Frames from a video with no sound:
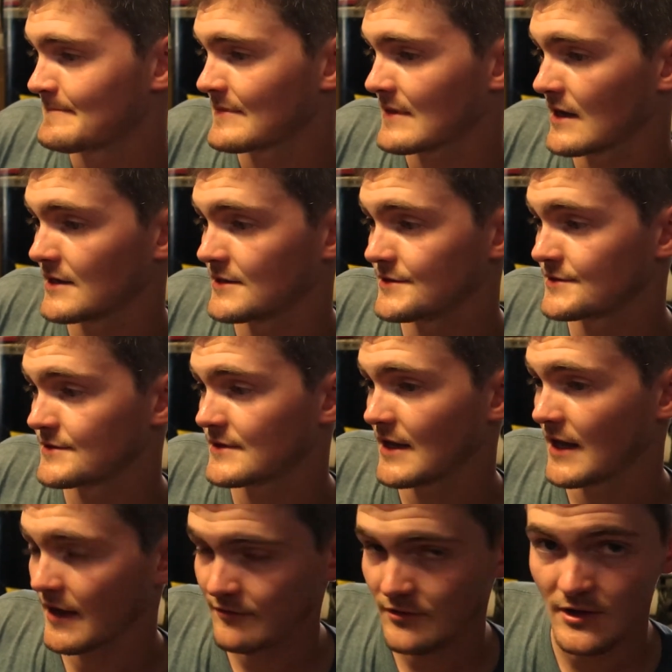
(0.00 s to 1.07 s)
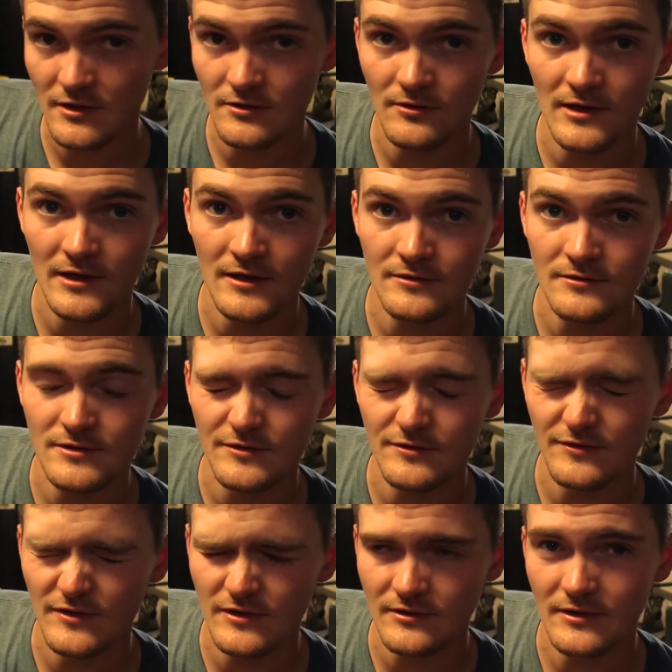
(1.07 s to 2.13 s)
I just haven't gotten around to
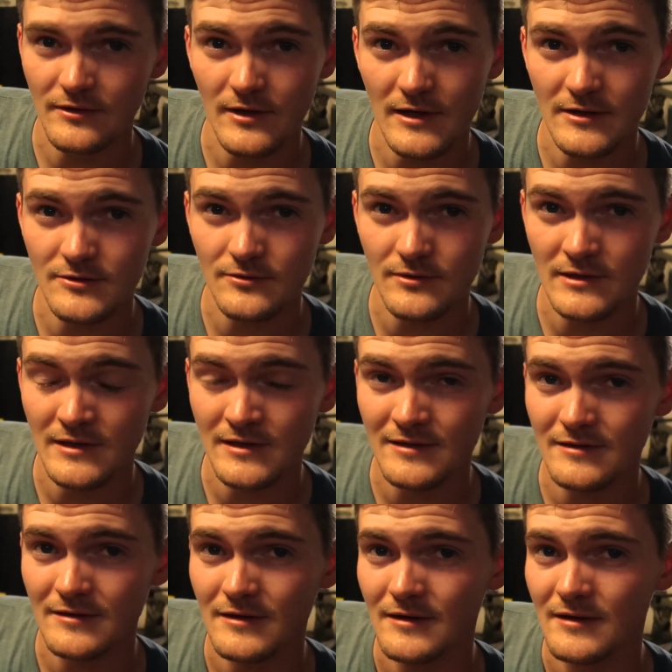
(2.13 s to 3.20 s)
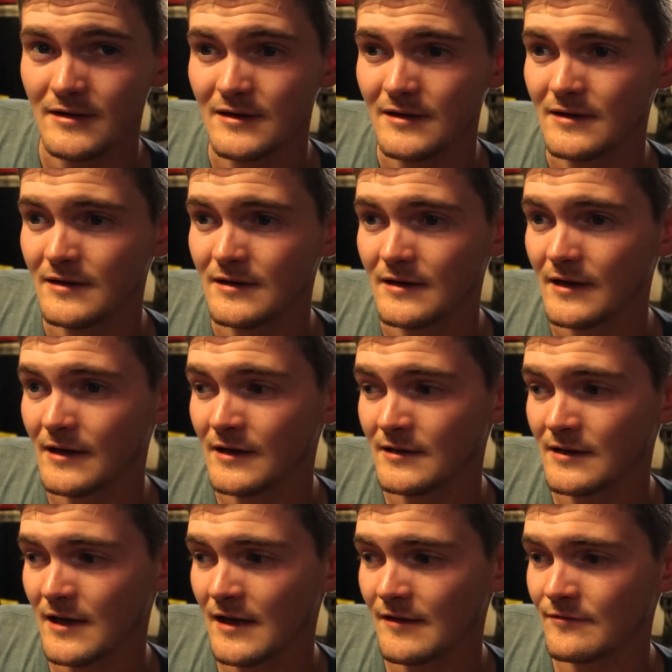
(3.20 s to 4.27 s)
feeling like doing it, and
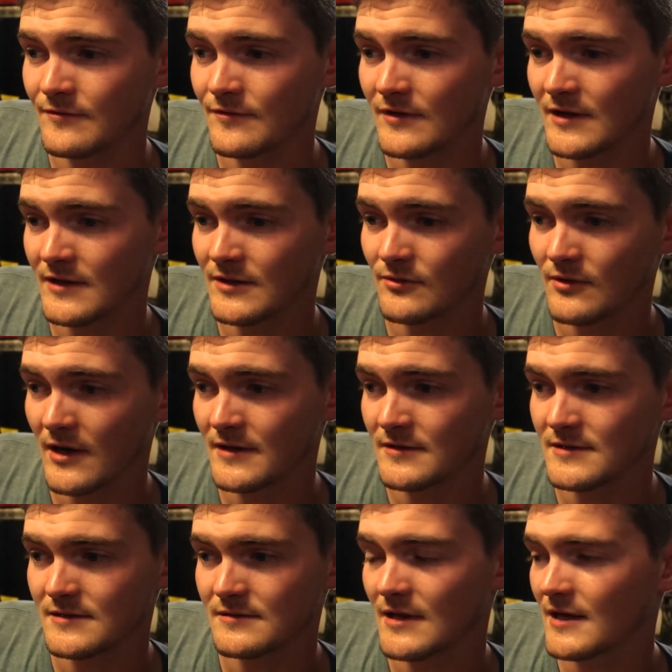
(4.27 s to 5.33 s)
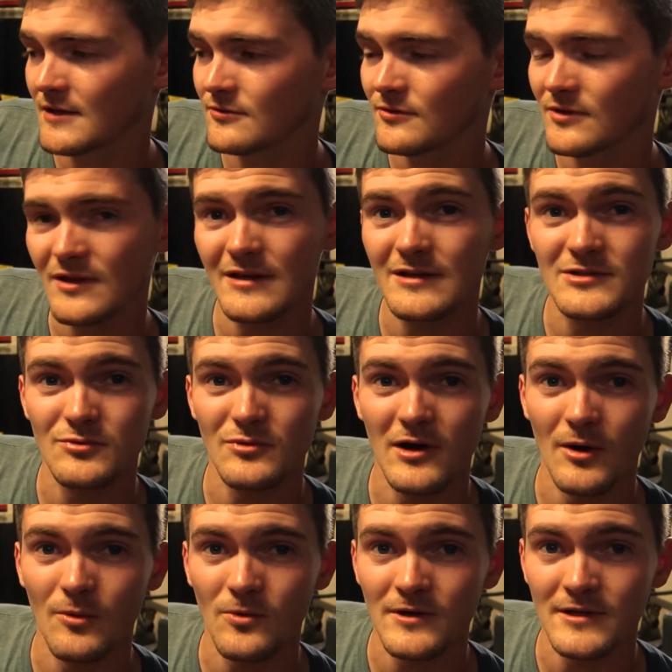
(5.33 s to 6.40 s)
I haven't found the right, I don't think it's where
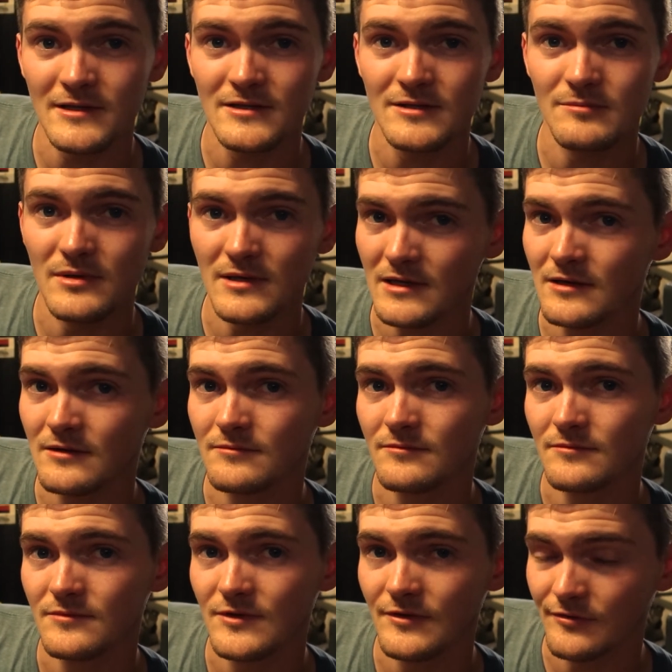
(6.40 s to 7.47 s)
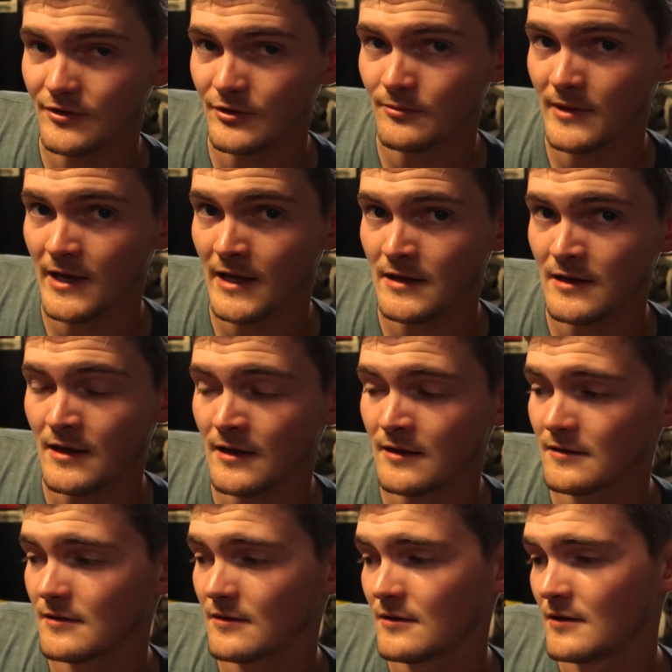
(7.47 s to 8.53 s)
I want it to be to film that
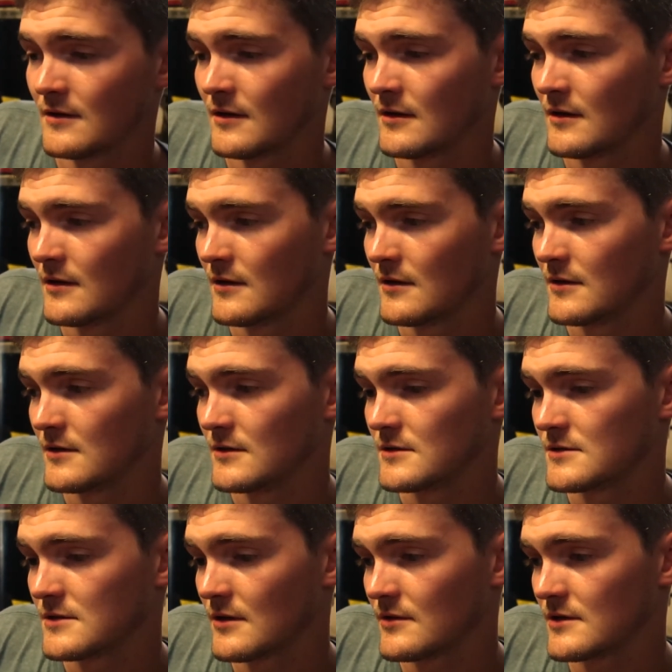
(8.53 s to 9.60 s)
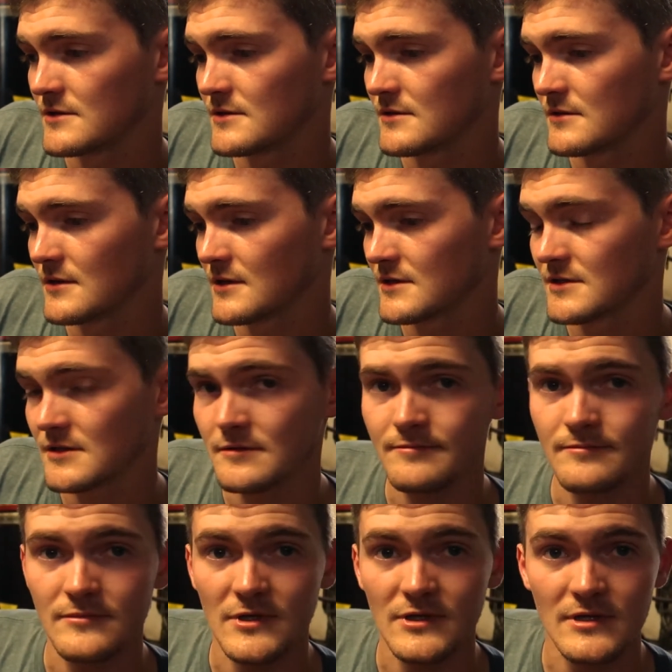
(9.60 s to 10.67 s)
yet. So anyways, like I said,
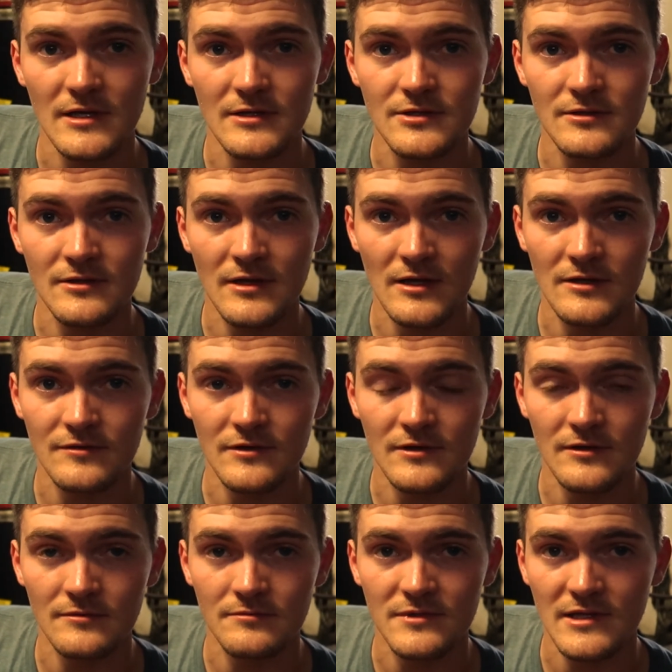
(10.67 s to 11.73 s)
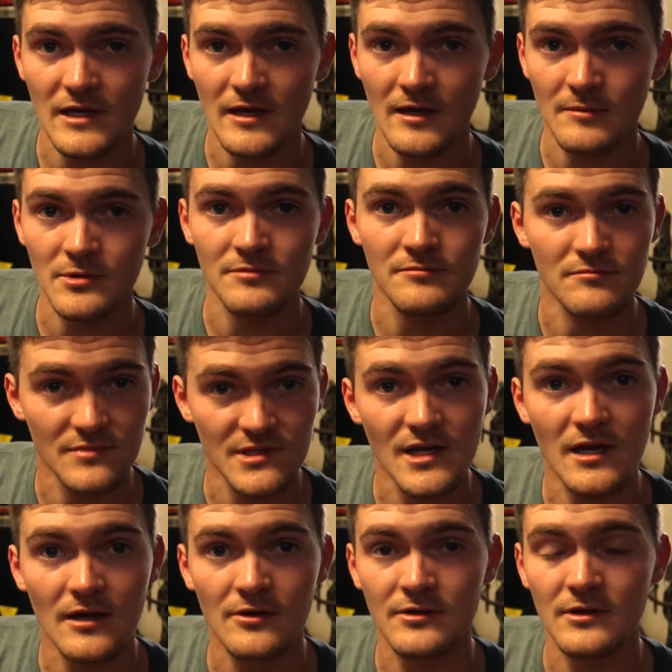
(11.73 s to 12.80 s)
I'll catch you in the next video. Stay happy,
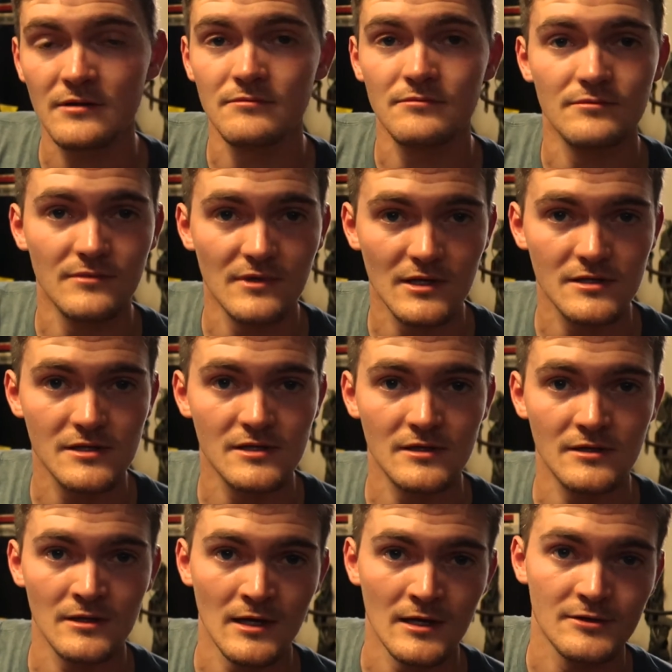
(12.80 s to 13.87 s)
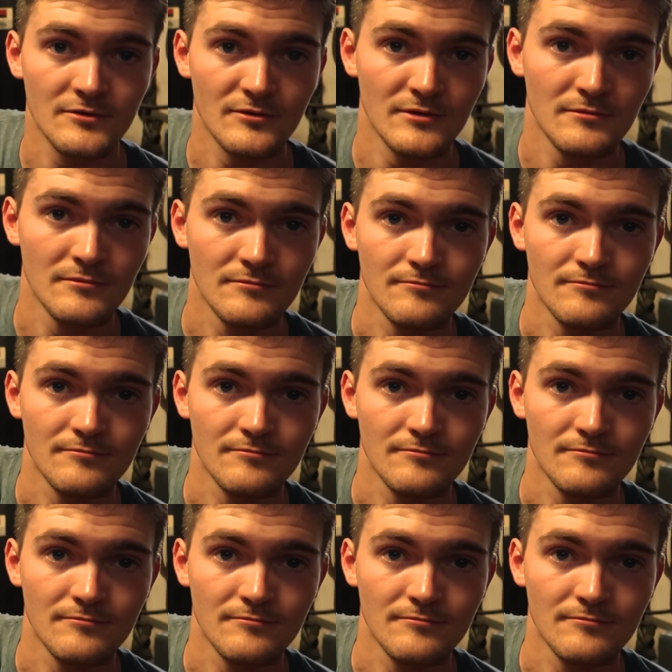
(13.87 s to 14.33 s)
stay healthy, and I'll see you in the next one.